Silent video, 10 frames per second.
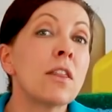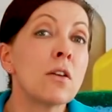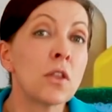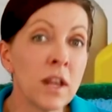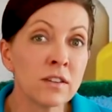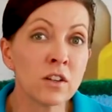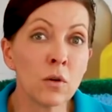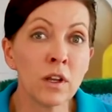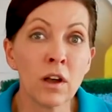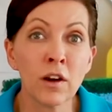other things
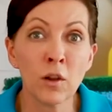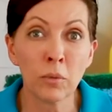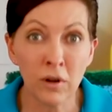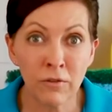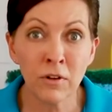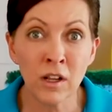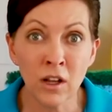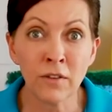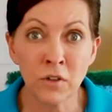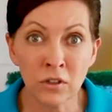going on in the peripheral
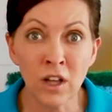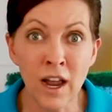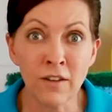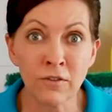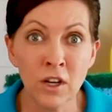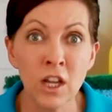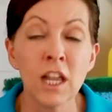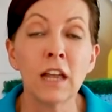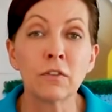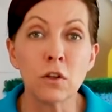of your life.
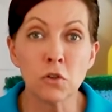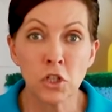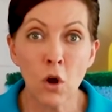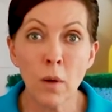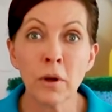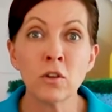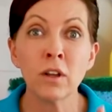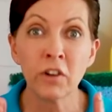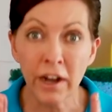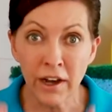If you show up and you
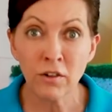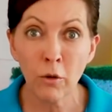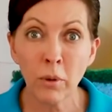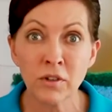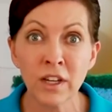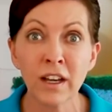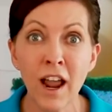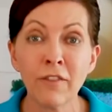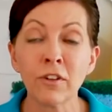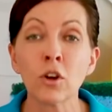give it 100%
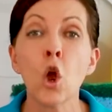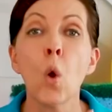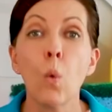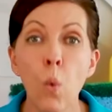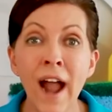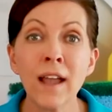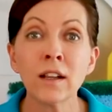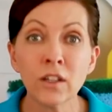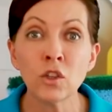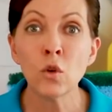effort
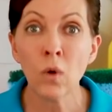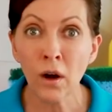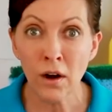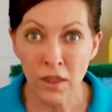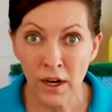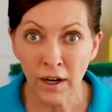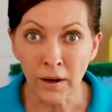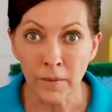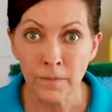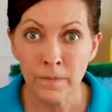while you are
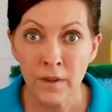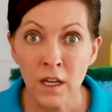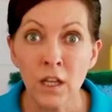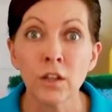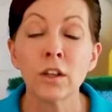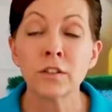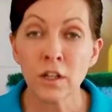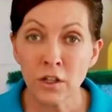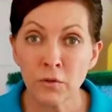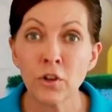there, it's
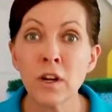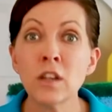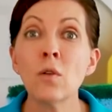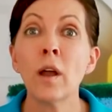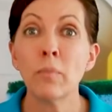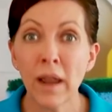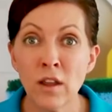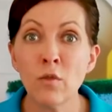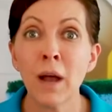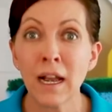going to treat you and pay
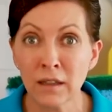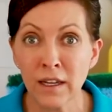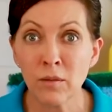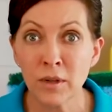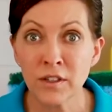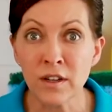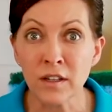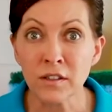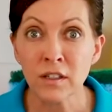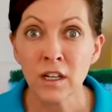you back like a
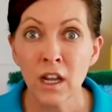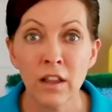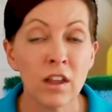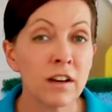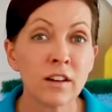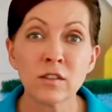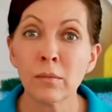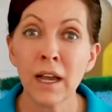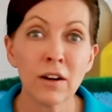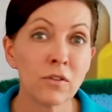business. And then it
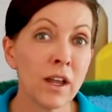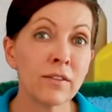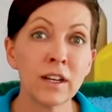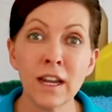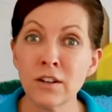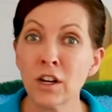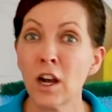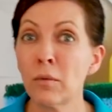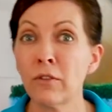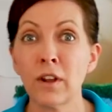doesn't matter if you have a day
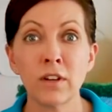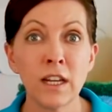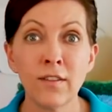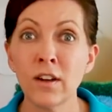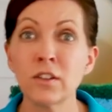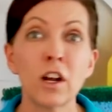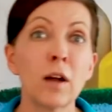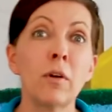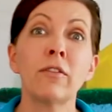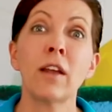job or if you have an evening
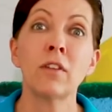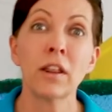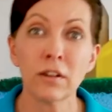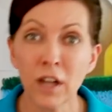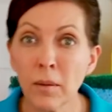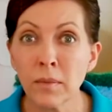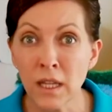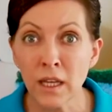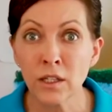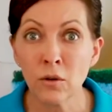job or if you have another
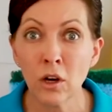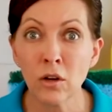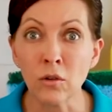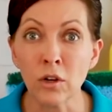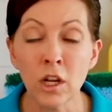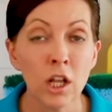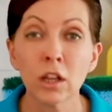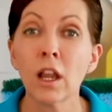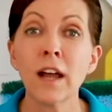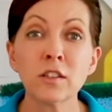company that you own.
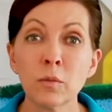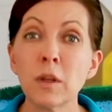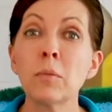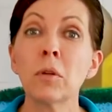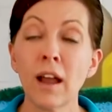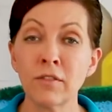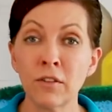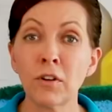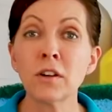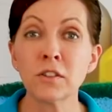Lots of people have
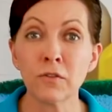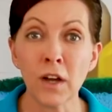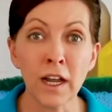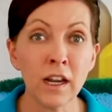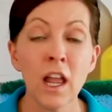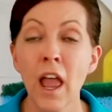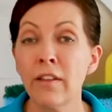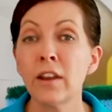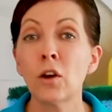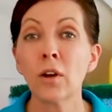diversified
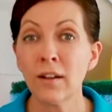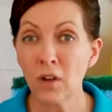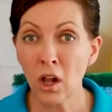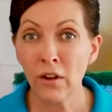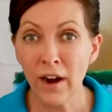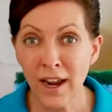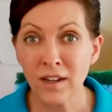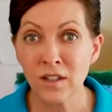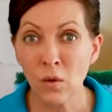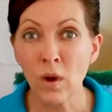and they don't have all their
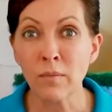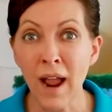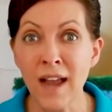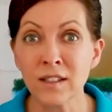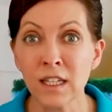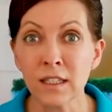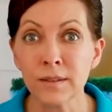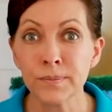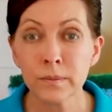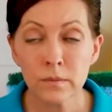eggs in one basket.
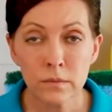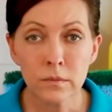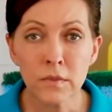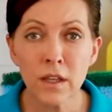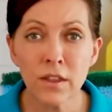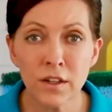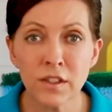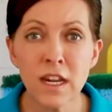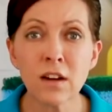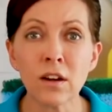The
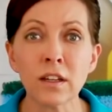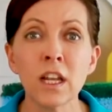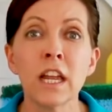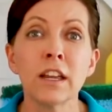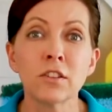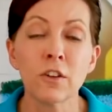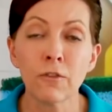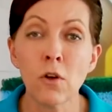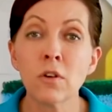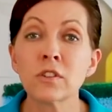secret is to
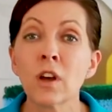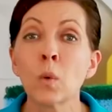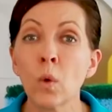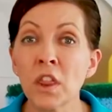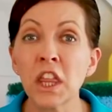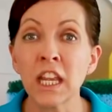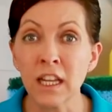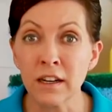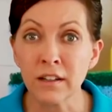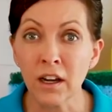focus on one thing
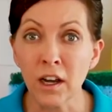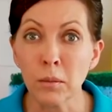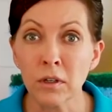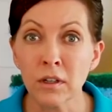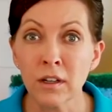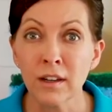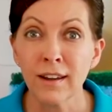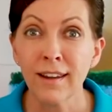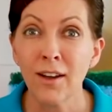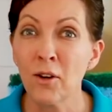at a time.
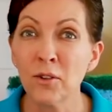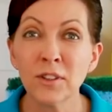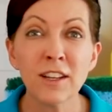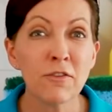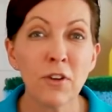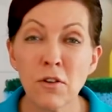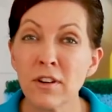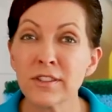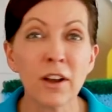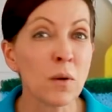Only
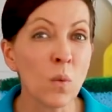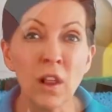focus on